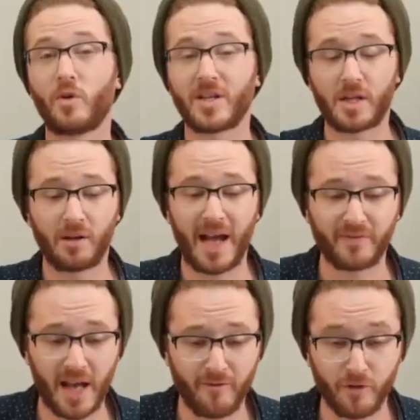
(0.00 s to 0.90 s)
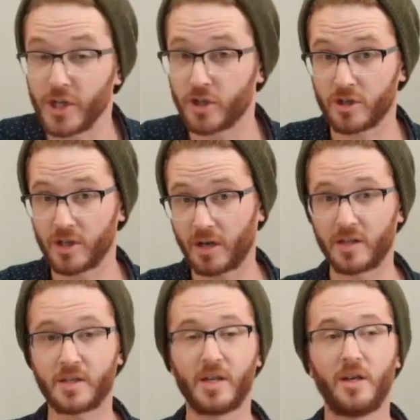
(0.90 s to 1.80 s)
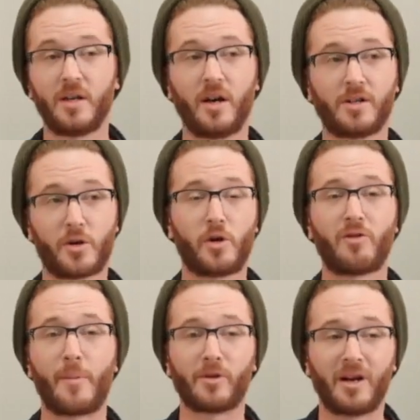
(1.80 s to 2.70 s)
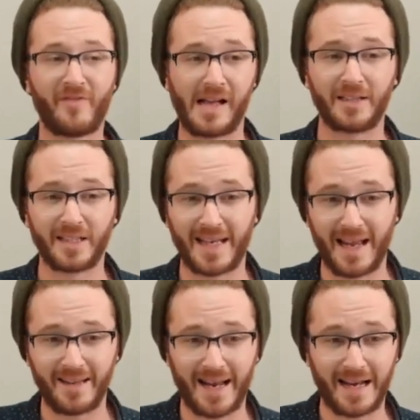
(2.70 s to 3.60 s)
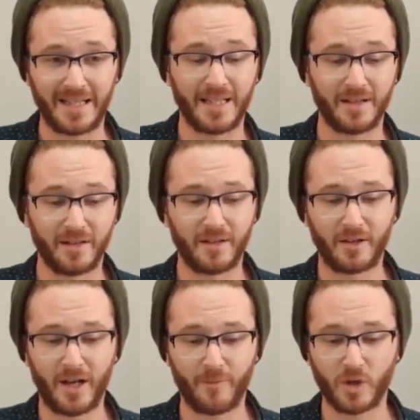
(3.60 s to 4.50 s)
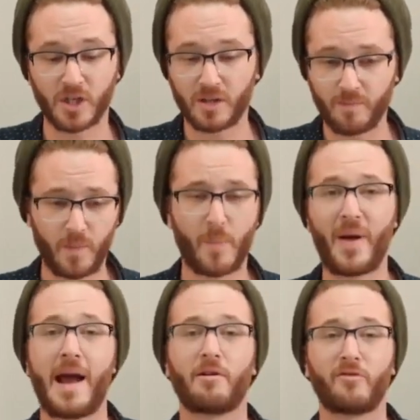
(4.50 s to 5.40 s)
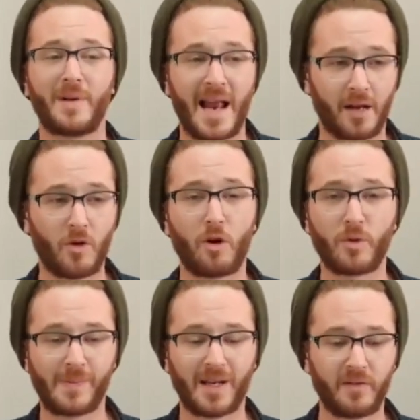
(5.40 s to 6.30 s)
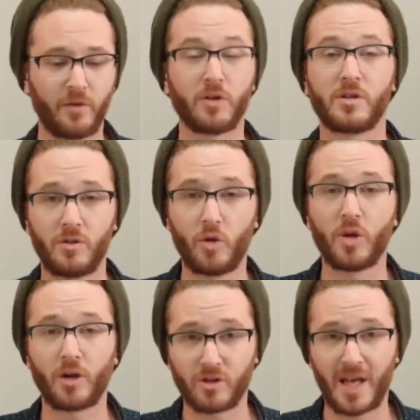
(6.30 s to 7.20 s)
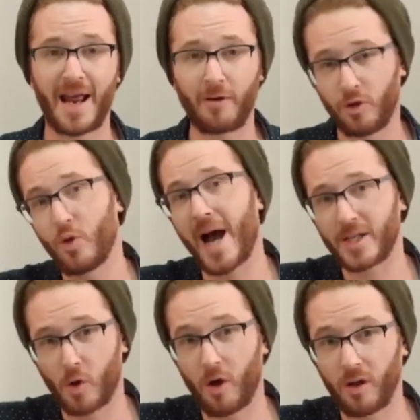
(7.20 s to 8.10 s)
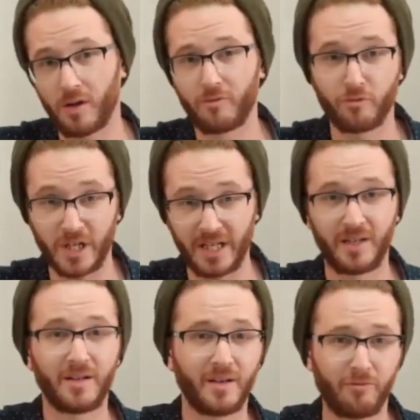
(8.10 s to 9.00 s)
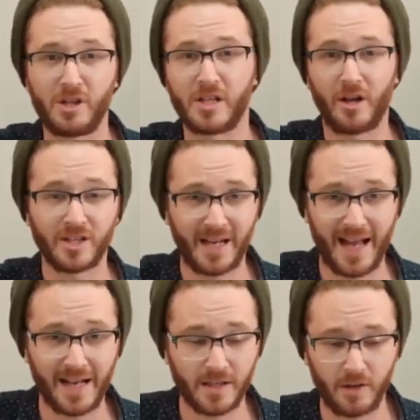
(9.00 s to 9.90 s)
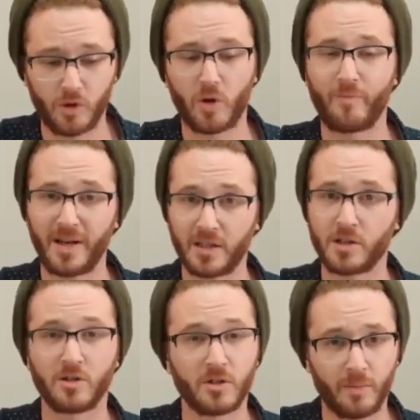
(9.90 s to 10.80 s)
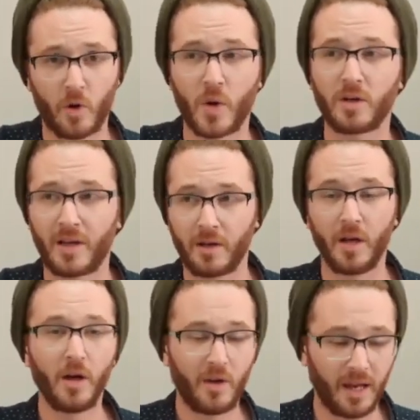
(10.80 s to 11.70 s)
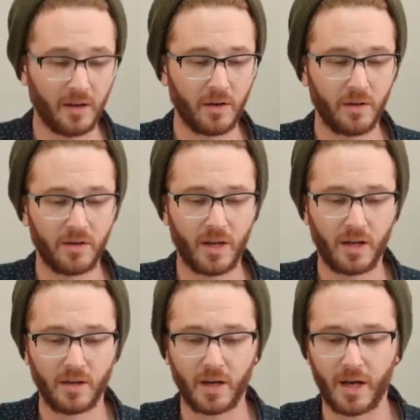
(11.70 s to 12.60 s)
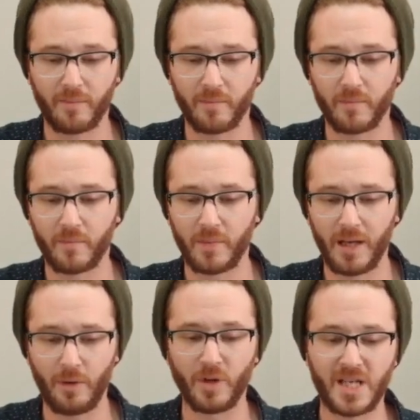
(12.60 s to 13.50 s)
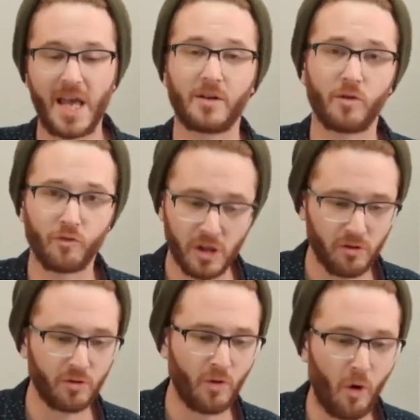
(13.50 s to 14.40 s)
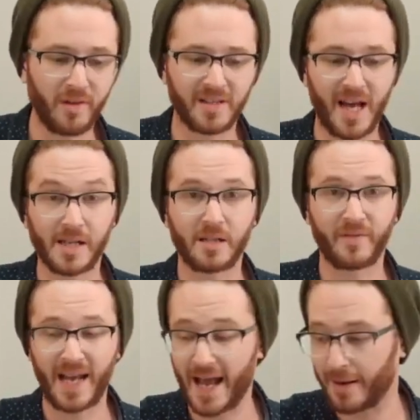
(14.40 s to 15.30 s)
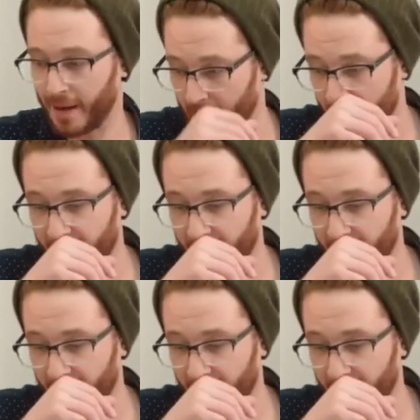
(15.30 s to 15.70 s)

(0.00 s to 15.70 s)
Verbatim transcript: We don't necessarily have to have research studies uh, to corroborate and validate that, that idea, um, which is apparent from an anecdotal perspective. You could, you could understand how you guys all read results and ads, and you sort of make decisions quicker than, than, than um, it would take to read through all the text of an ad.